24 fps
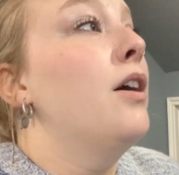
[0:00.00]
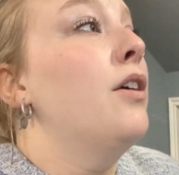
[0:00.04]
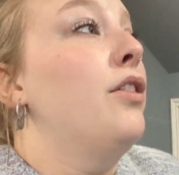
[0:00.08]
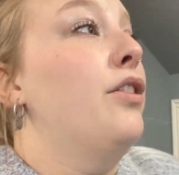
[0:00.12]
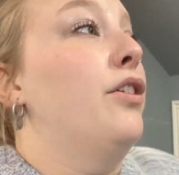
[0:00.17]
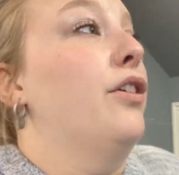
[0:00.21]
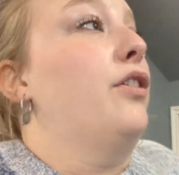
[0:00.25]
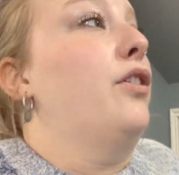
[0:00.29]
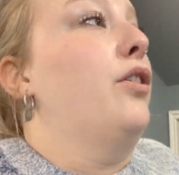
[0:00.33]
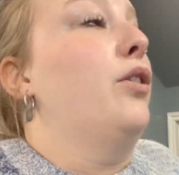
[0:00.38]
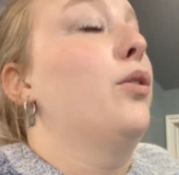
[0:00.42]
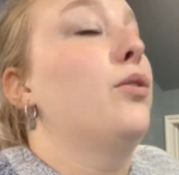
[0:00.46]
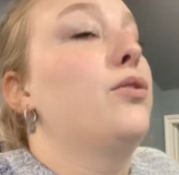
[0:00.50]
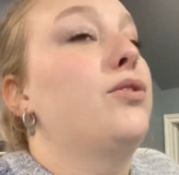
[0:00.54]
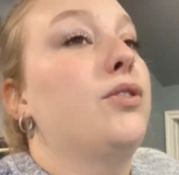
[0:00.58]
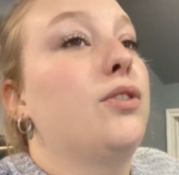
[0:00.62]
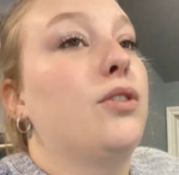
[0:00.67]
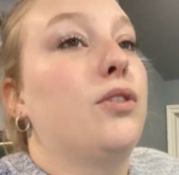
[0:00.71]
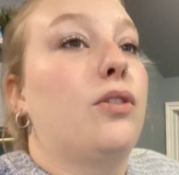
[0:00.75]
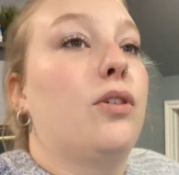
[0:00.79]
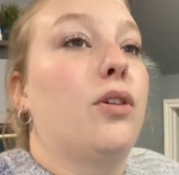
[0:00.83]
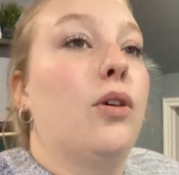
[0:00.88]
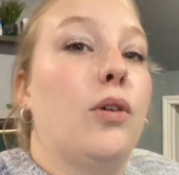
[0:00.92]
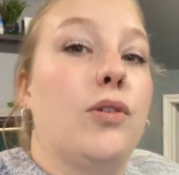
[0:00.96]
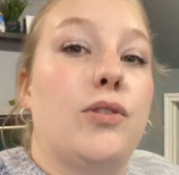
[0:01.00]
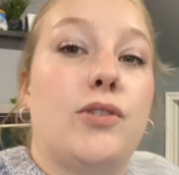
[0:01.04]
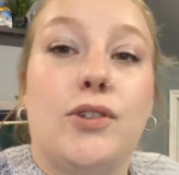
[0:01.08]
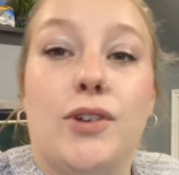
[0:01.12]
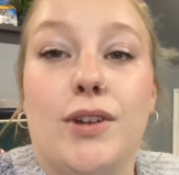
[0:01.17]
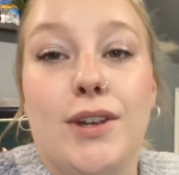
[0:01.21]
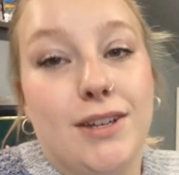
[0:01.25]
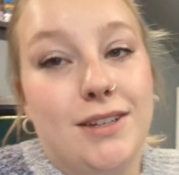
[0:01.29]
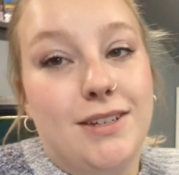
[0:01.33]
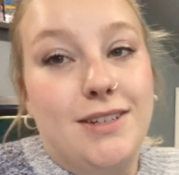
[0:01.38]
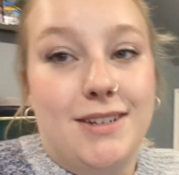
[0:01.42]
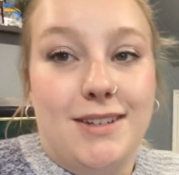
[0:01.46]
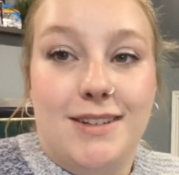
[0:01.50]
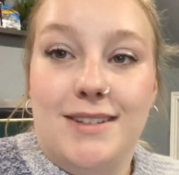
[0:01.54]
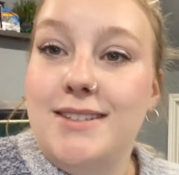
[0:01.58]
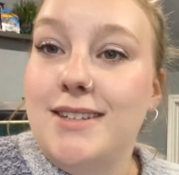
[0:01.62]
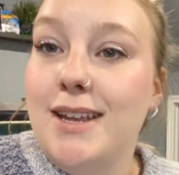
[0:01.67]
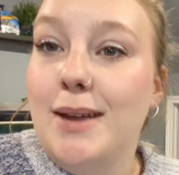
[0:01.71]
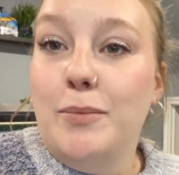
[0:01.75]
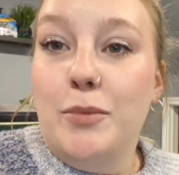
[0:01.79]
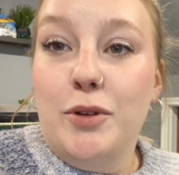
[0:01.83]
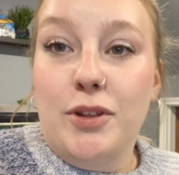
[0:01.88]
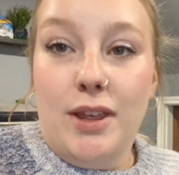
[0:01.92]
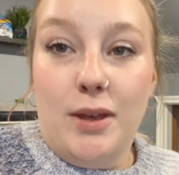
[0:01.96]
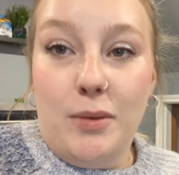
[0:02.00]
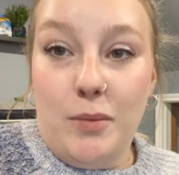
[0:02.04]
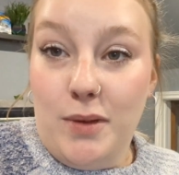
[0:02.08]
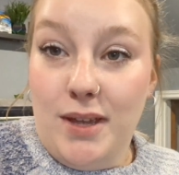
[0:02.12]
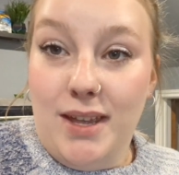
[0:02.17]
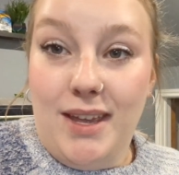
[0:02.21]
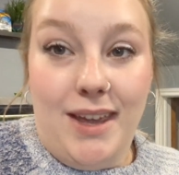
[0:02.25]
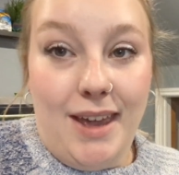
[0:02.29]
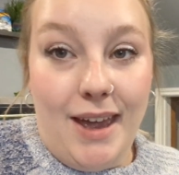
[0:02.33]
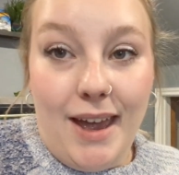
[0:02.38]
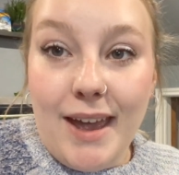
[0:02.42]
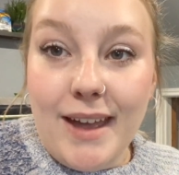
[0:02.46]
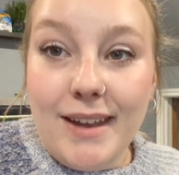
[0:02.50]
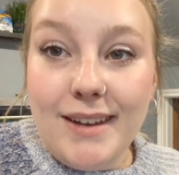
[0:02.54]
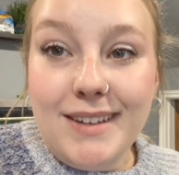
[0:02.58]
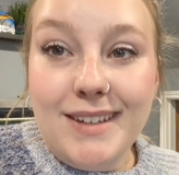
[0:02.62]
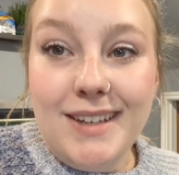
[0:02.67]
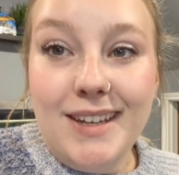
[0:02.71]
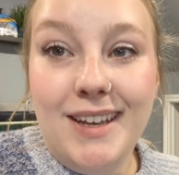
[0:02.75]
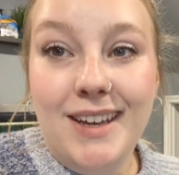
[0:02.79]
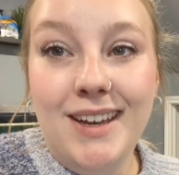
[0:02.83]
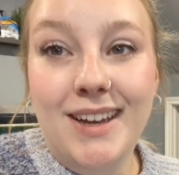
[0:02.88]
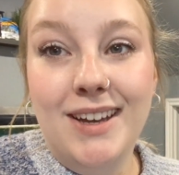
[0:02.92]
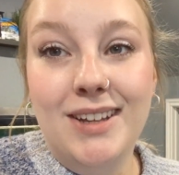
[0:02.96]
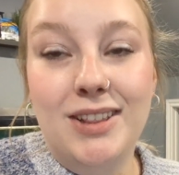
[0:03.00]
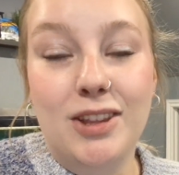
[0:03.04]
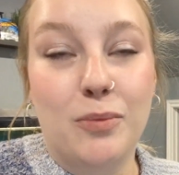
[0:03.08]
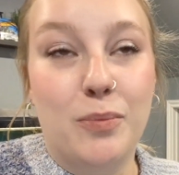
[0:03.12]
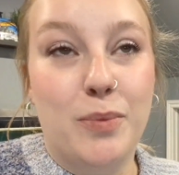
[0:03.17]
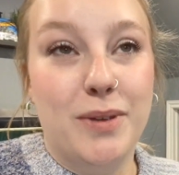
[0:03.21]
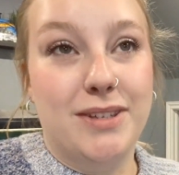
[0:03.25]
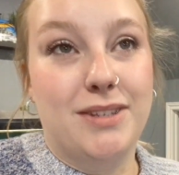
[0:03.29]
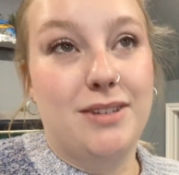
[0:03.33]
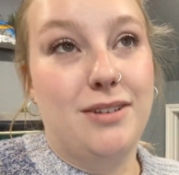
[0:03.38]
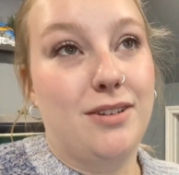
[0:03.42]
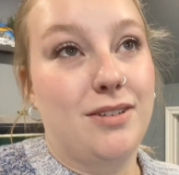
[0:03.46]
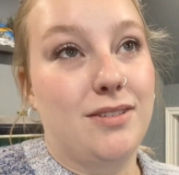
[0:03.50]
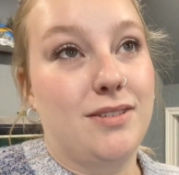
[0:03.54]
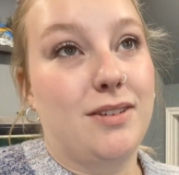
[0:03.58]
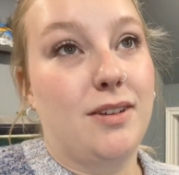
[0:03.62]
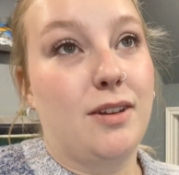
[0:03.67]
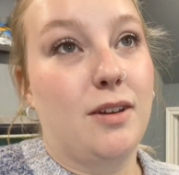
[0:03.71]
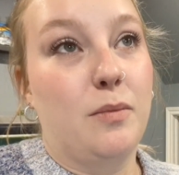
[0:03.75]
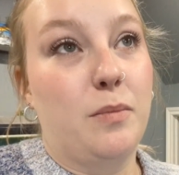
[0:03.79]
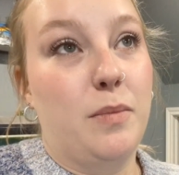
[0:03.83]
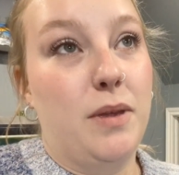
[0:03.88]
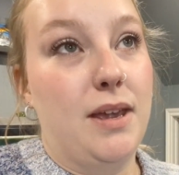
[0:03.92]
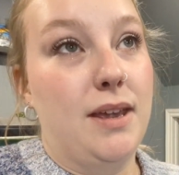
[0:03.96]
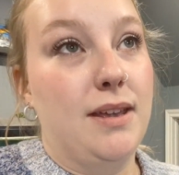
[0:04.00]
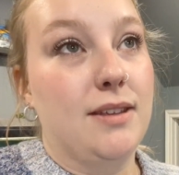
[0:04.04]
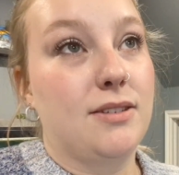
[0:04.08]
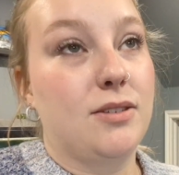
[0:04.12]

the closer and closer into December that we get, the busier it's gonna be.